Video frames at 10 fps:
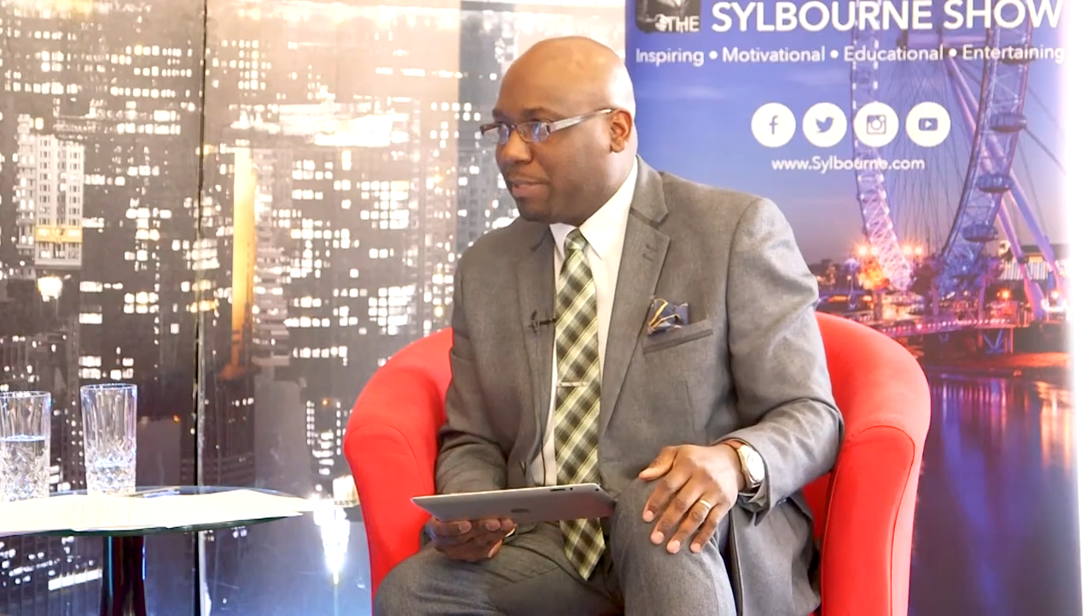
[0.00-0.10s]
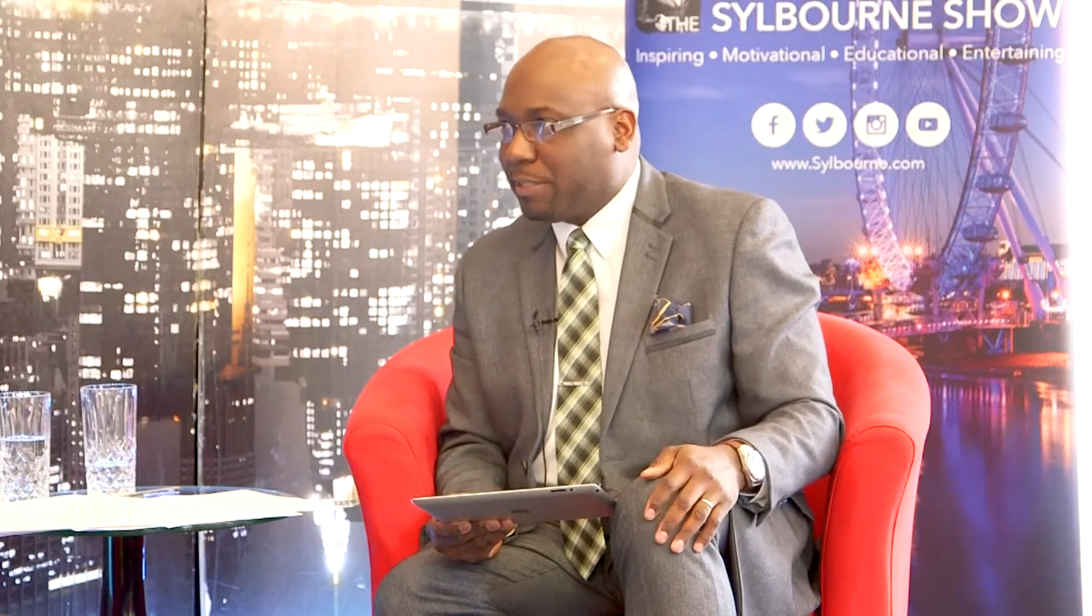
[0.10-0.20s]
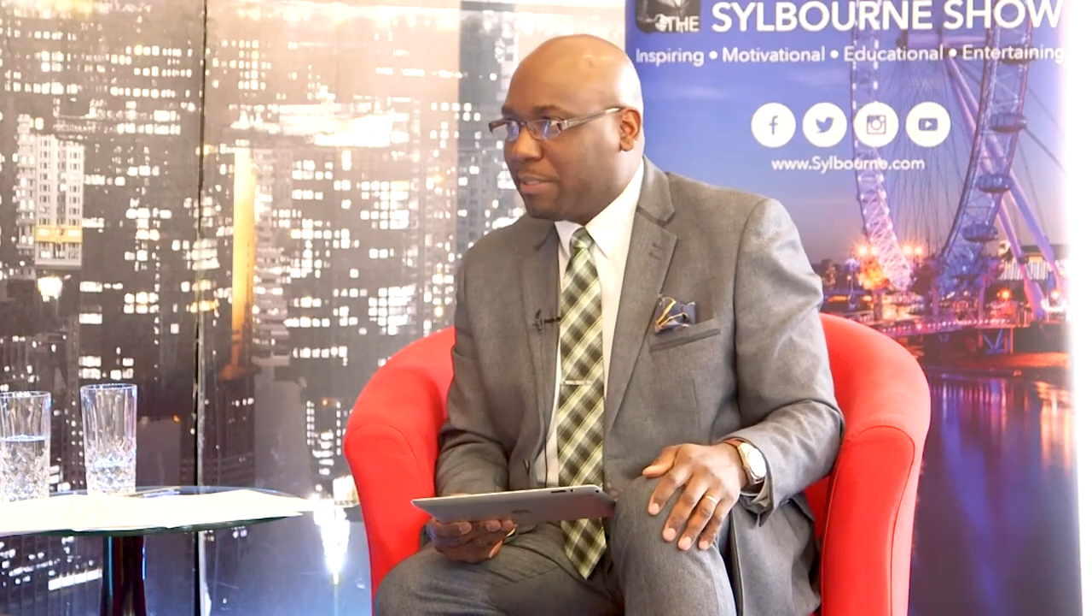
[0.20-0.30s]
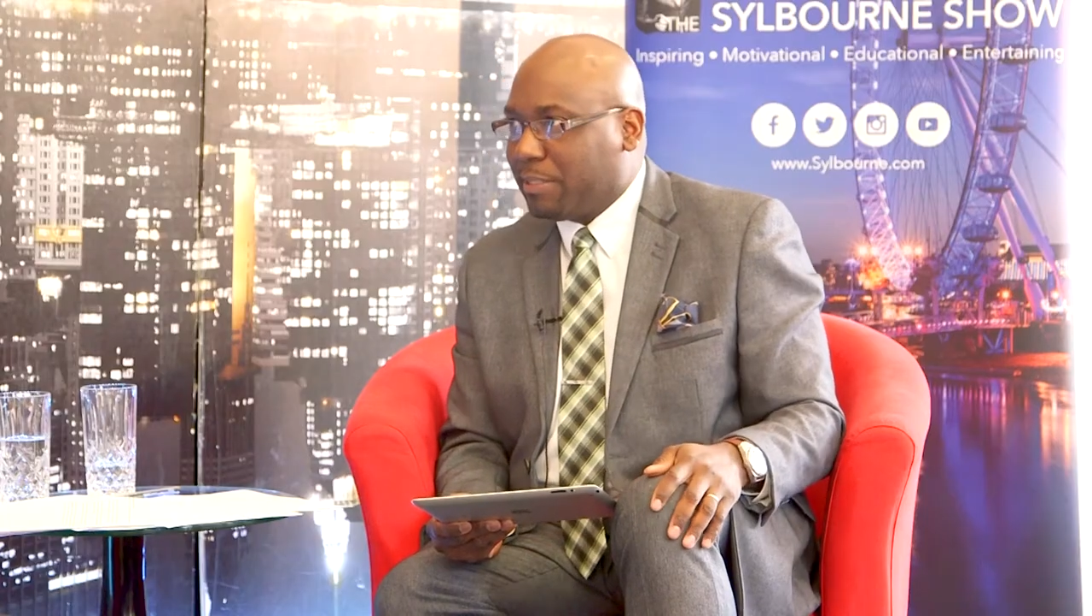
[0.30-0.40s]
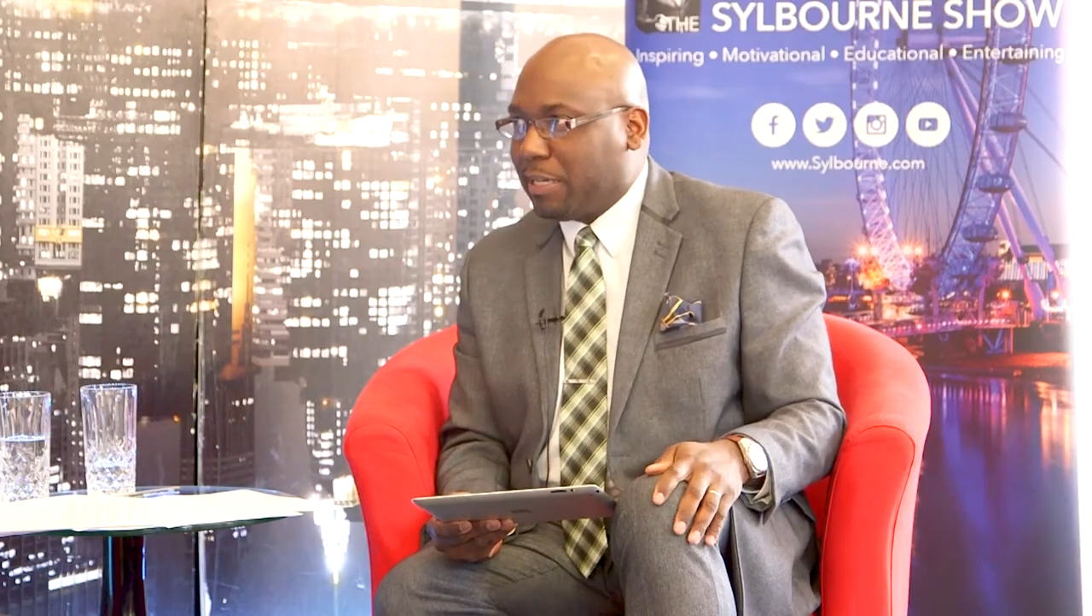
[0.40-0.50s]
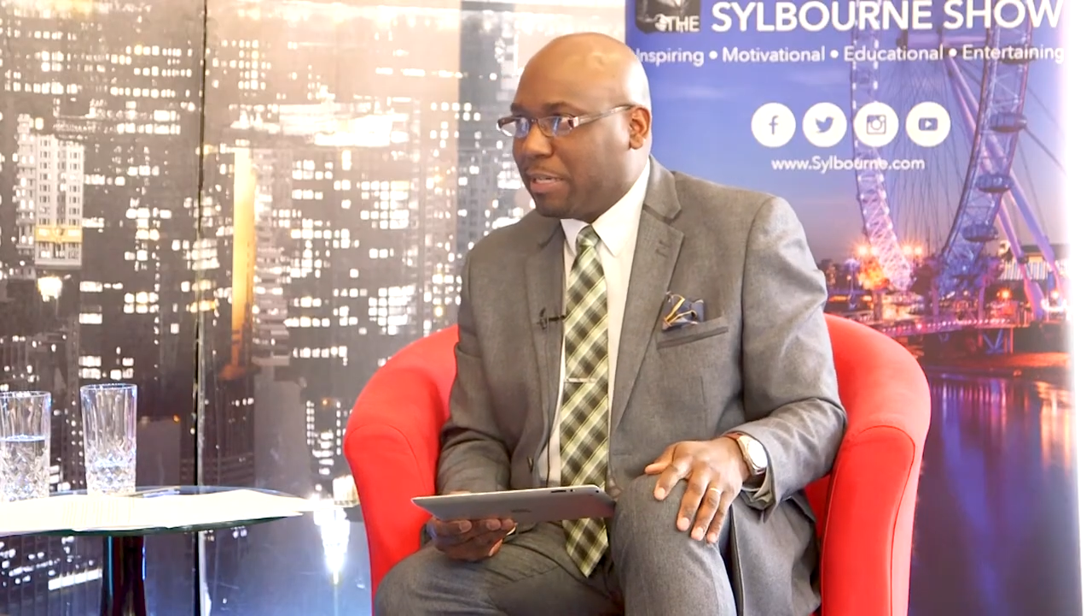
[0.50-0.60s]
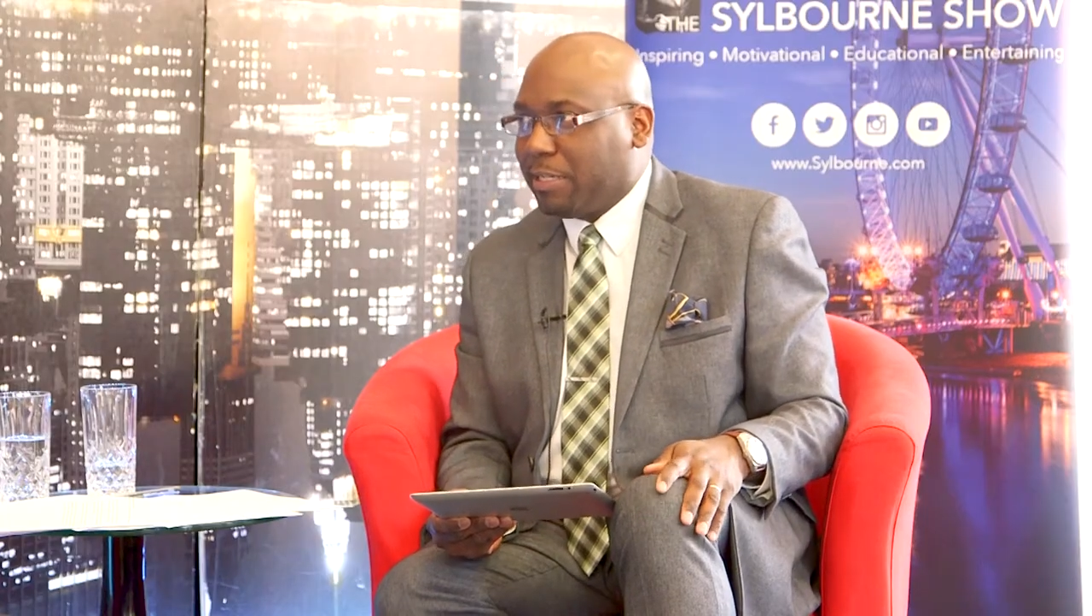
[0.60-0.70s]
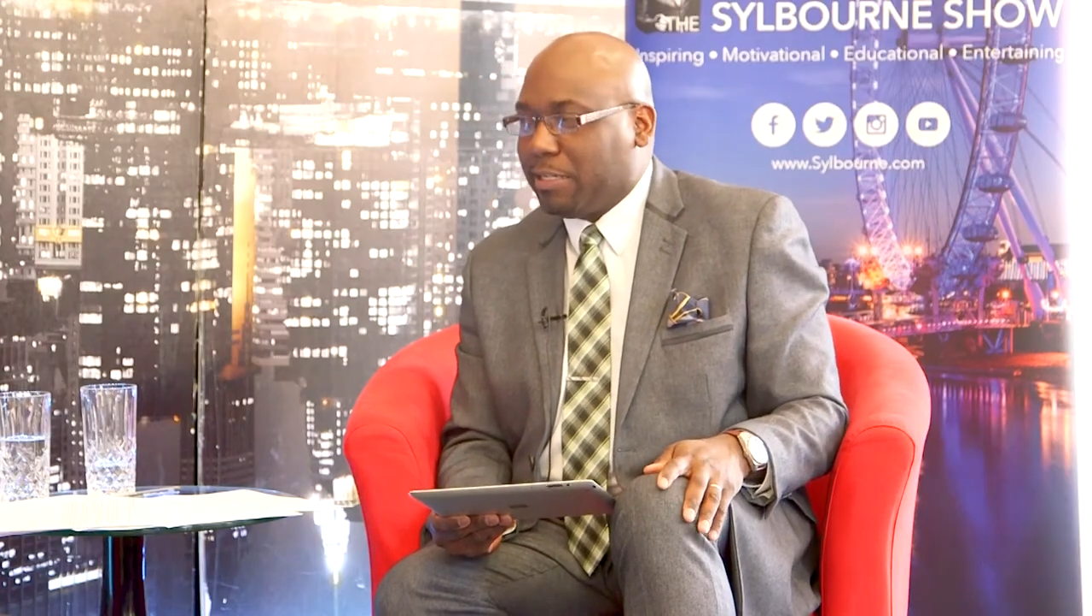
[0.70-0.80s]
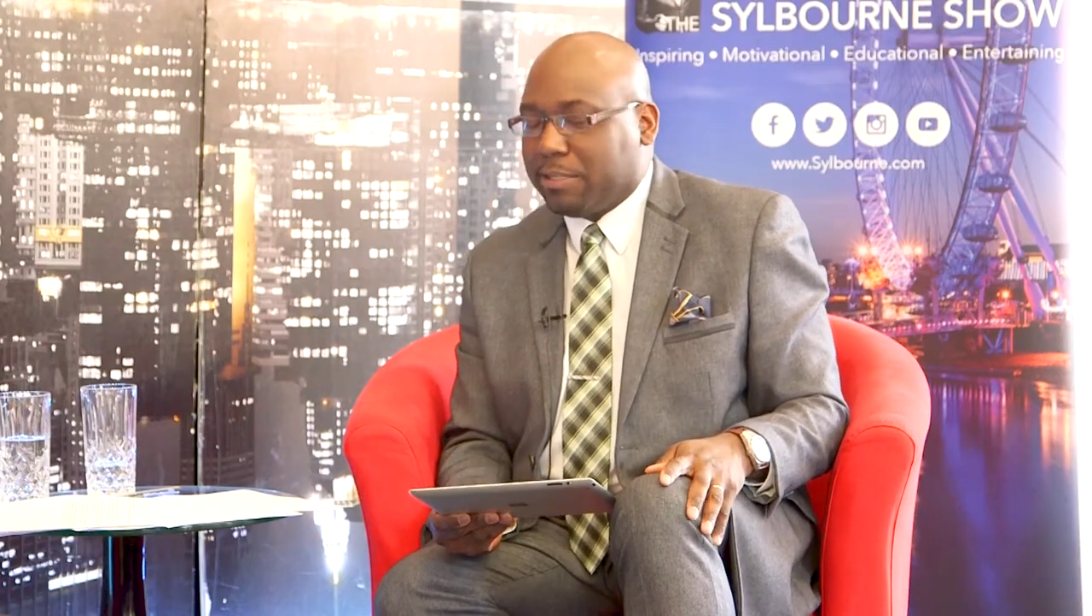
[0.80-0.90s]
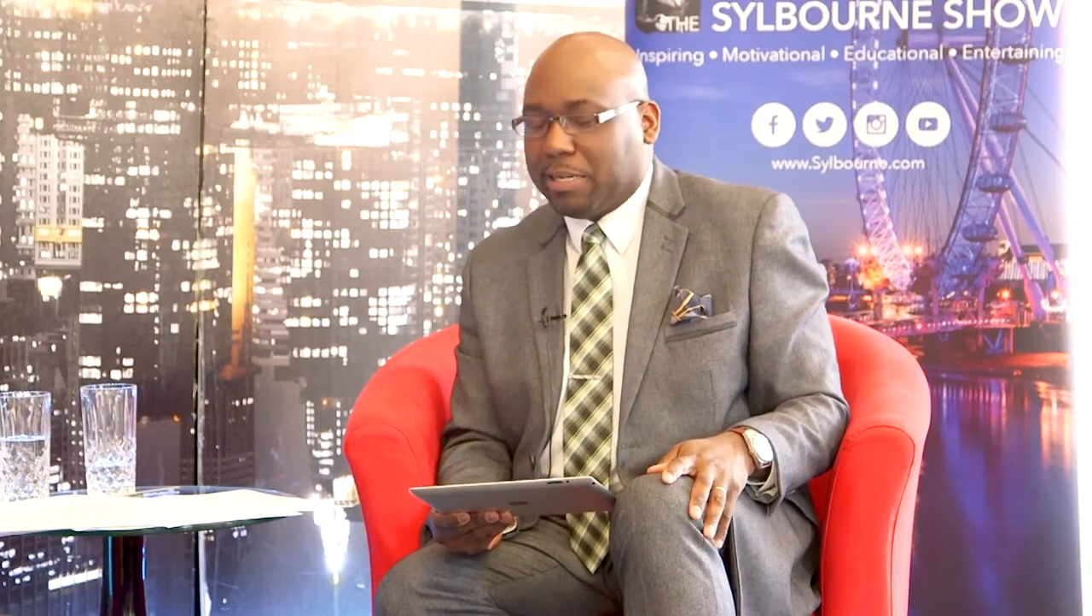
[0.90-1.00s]
bit and
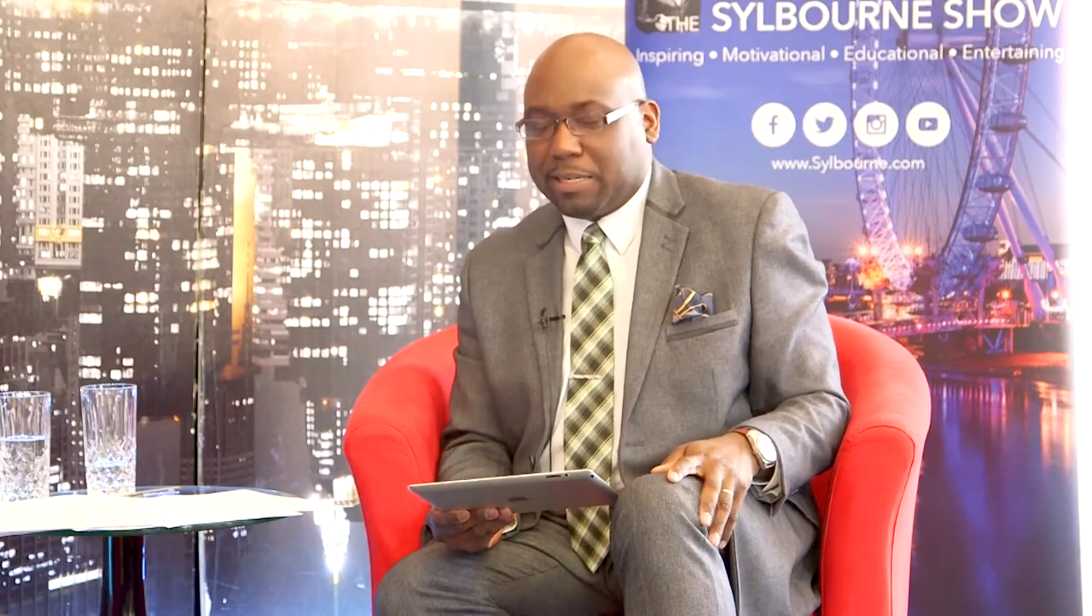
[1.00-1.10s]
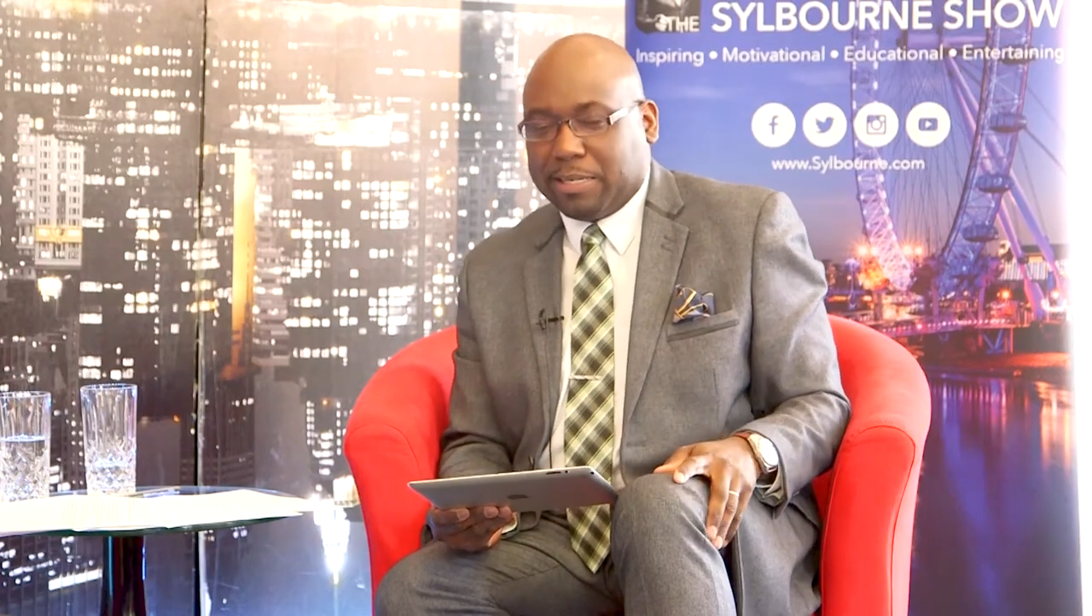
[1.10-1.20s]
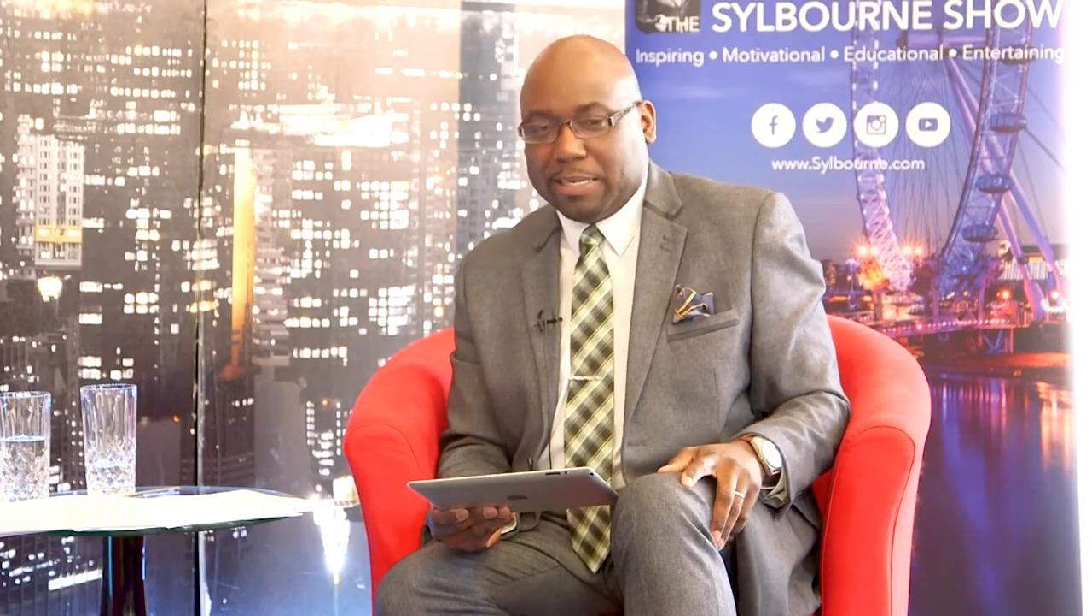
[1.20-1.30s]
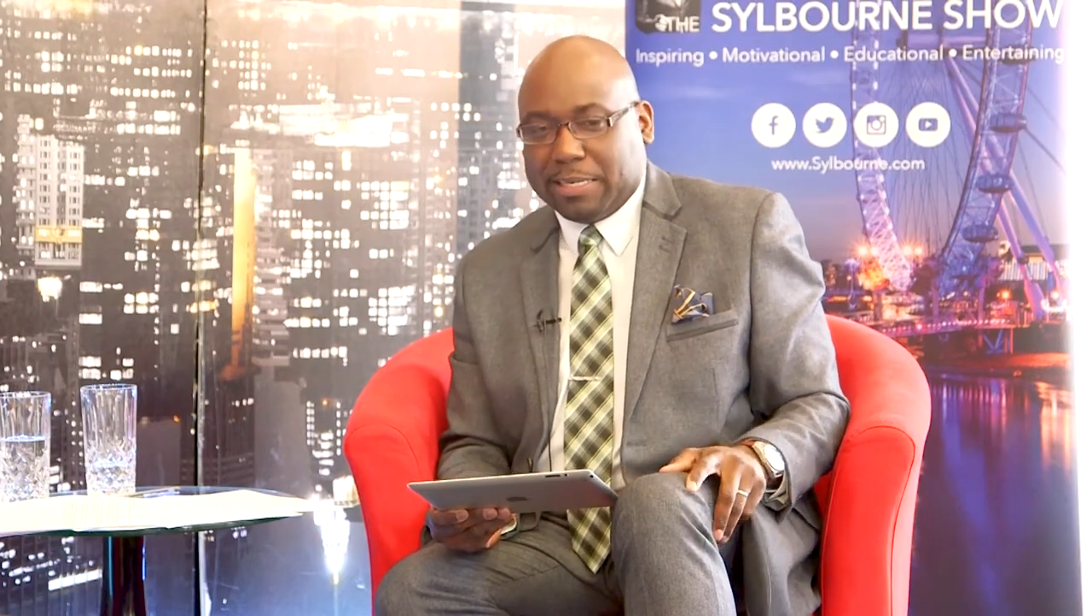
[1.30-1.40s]
childcare